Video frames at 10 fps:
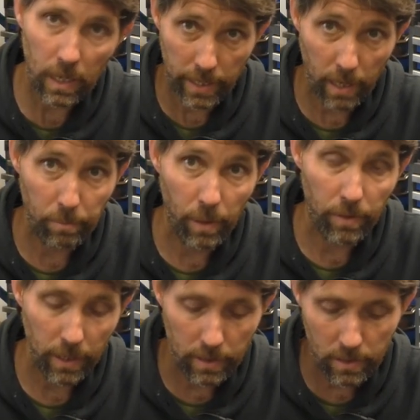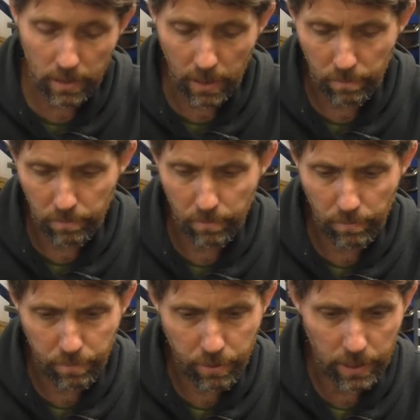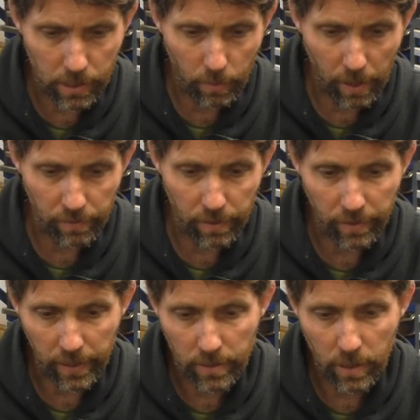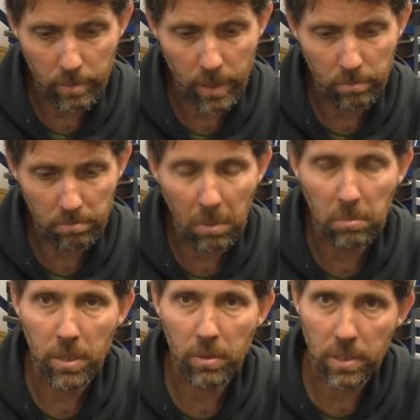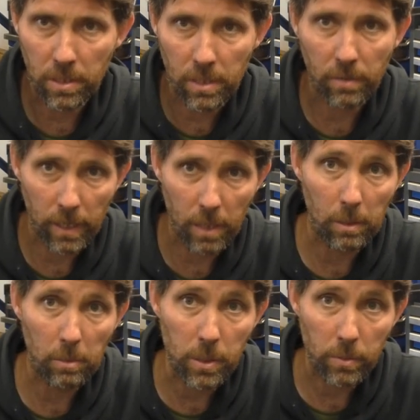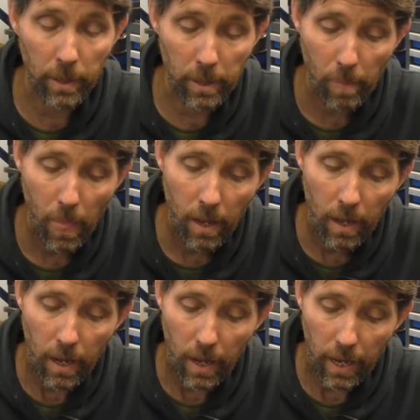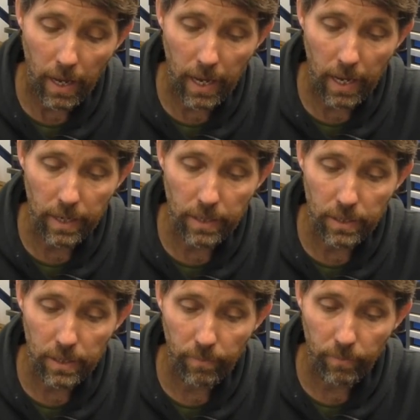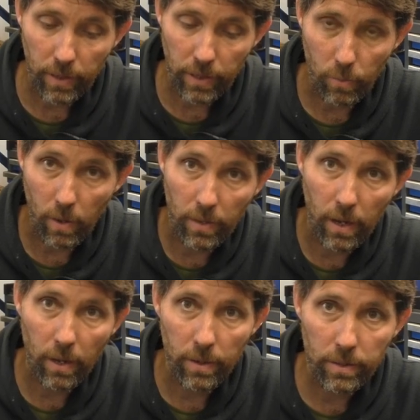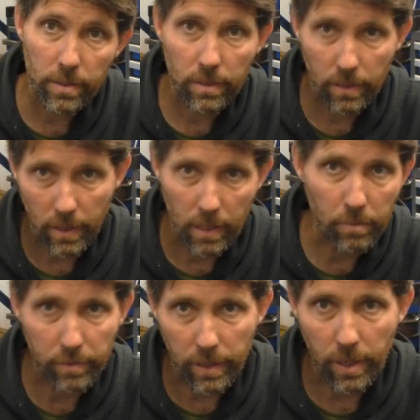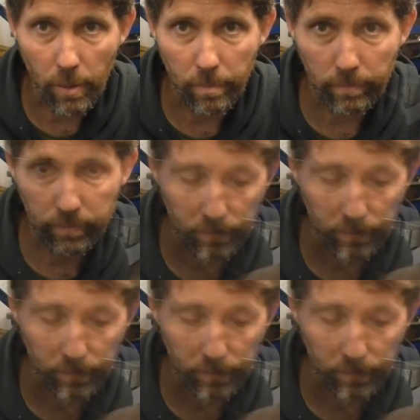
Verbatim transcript: clean up both ends. They're pretty square for the factory, but I'm, I'm curious just to see if I can get them a little bit squarer. And then run the hose, and then we'll fit the helm.